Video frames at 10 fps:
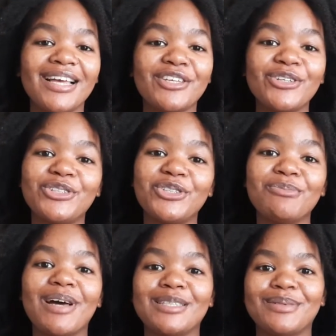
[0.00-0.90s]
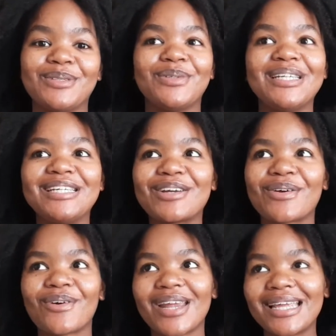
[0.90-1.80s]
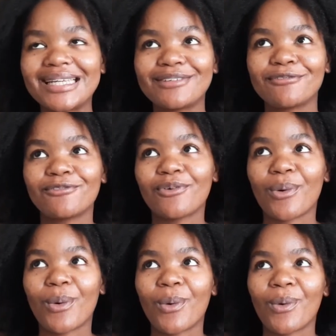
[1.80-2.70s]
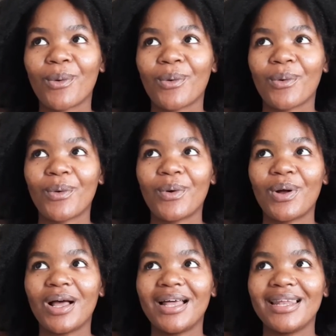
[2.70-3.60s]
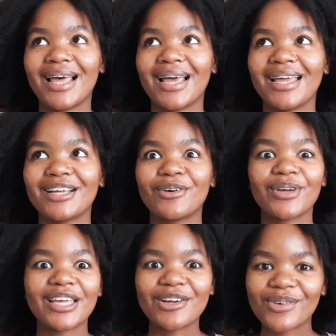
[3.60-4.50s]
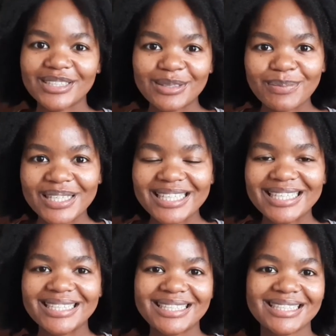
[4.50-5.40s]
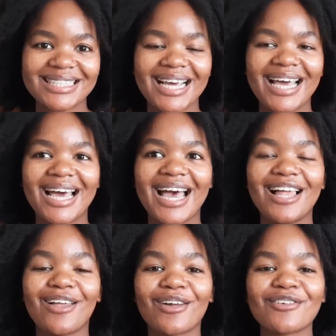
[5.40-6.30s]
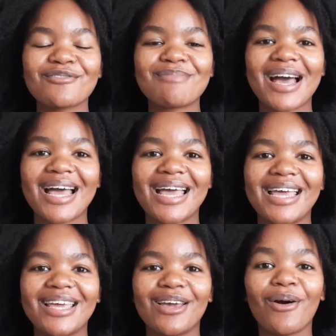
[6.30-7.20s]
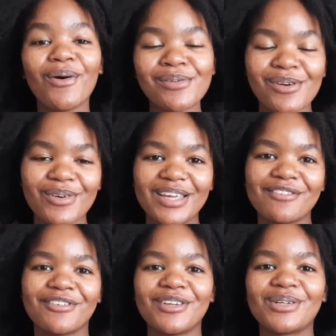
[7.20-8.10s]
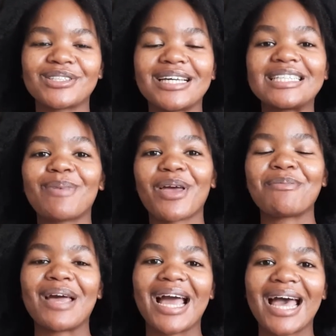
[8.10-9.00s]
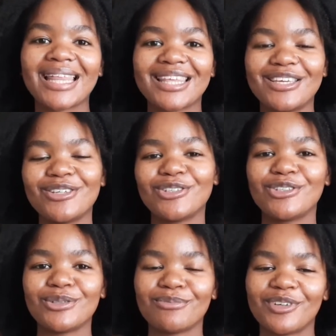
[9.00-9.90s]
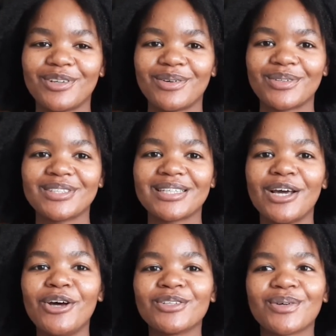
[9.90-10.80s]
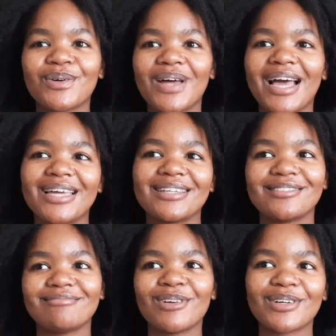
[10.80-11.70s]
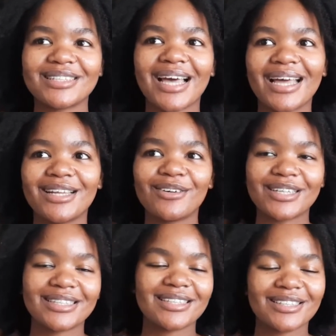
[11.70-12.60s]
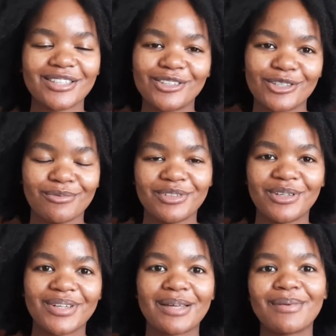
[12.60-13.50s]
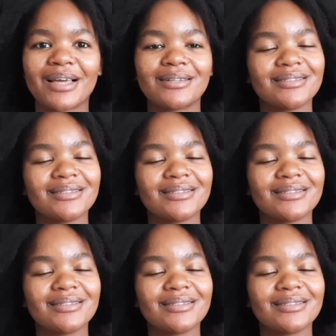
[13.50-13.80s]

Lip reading: YouTube has been really great for like cooking recipes. A lot of my own cooking videos are inspired by other YouTube videos. So I look at the YouTube video and I'm like, oh,